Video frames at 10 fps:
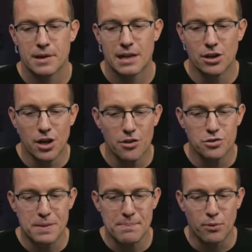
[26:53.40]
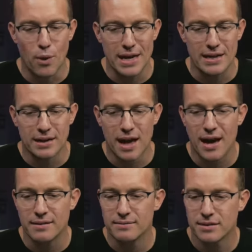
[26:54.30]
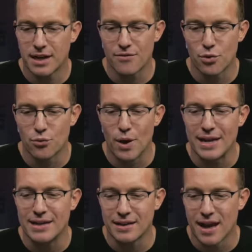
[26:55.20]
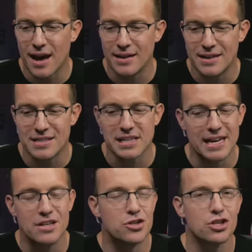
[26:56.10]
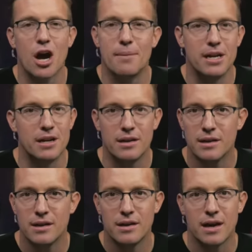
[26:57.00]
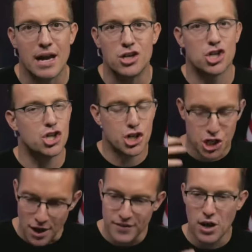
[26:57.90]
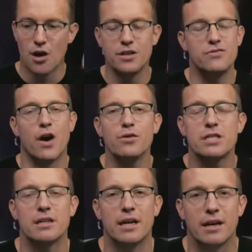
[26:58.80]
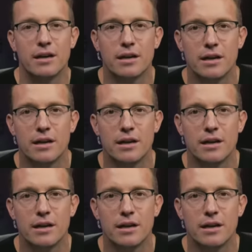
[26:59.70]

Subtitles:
And look at all those people waiting in line. Look at everyone waiting in line. And this lady's just coming in and just shoving all these votes in there